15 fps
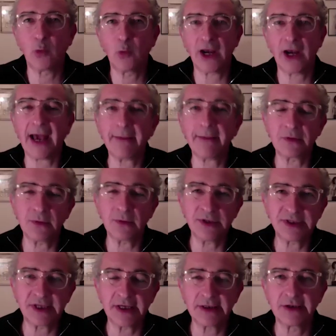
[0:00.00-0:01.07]
What happened was
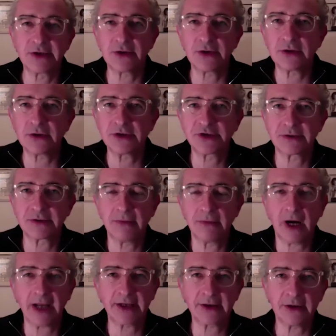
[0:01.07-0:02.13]
that George
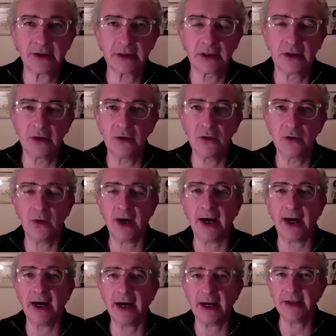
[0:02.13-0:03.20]
Michael, who
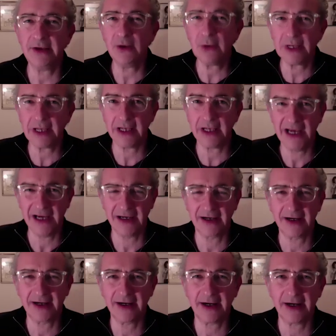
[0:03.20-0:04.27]
uh, I knew a little,
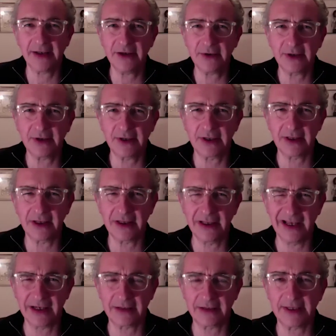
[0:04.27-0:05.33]
uh, I knew a, a
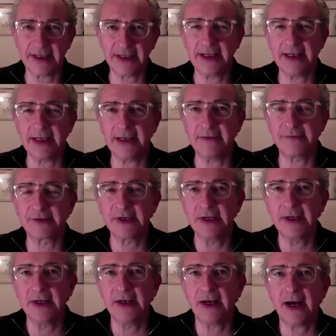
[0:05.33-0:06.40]
little bit, he lived
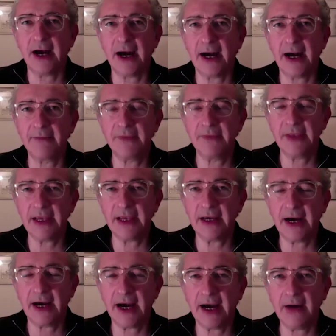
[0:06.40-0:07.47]
um, near,
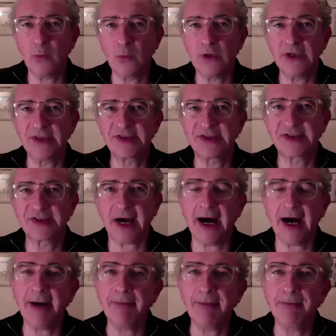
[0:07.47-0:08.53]
uh, was
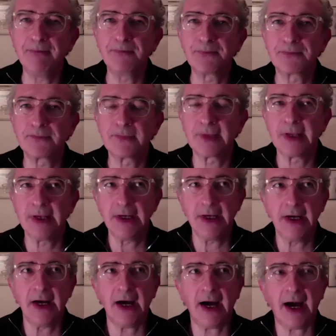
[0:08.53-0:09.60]
um,
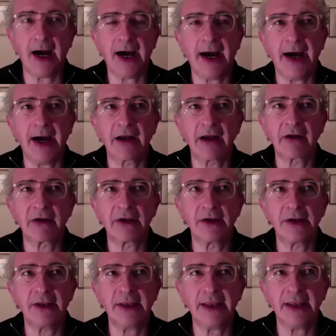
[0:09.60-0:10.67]
uh,
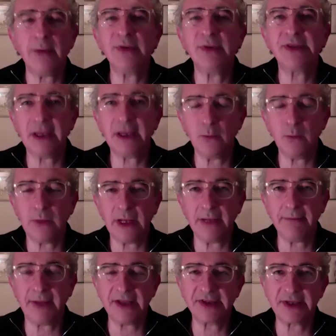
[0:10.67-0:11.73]
he was he, he
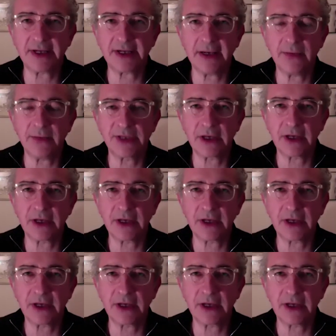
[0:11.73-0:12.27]
basically was in